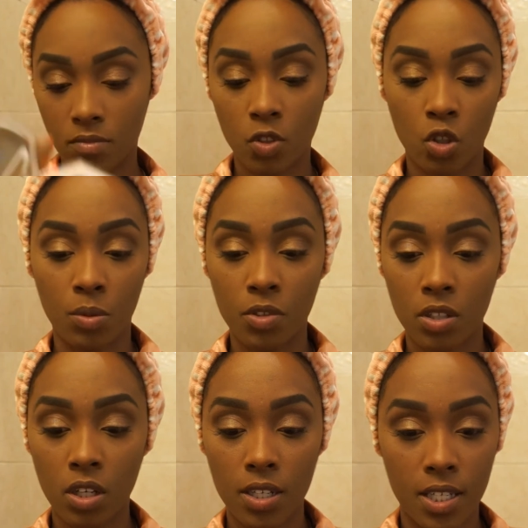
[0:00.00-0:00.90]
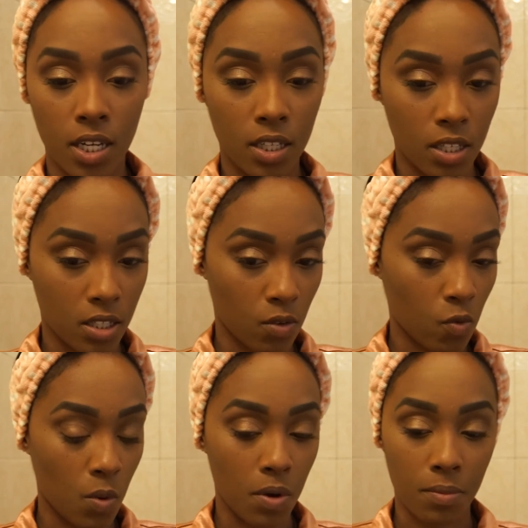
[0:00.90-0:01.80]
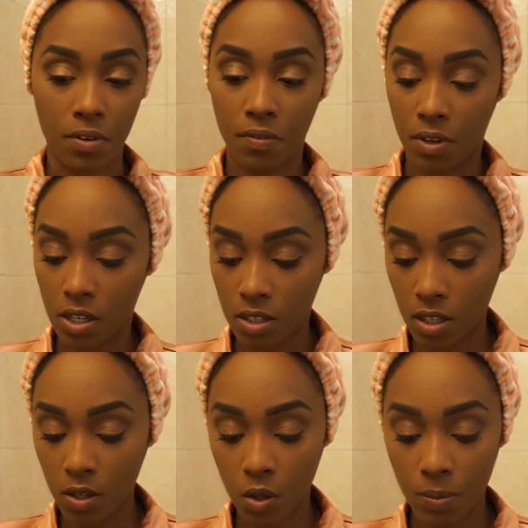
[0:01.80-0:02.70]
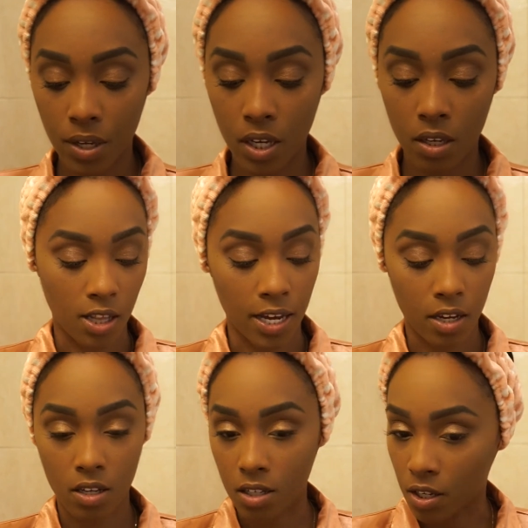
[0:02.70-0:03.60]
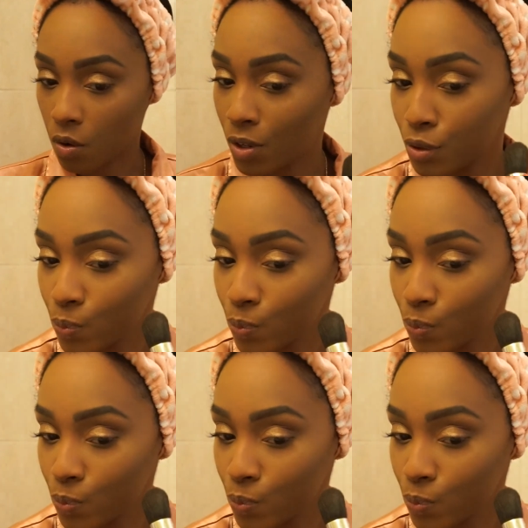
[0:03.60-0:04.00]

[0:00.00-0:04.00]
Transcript: So I'm just gonna take this and warm up my face a little bit. I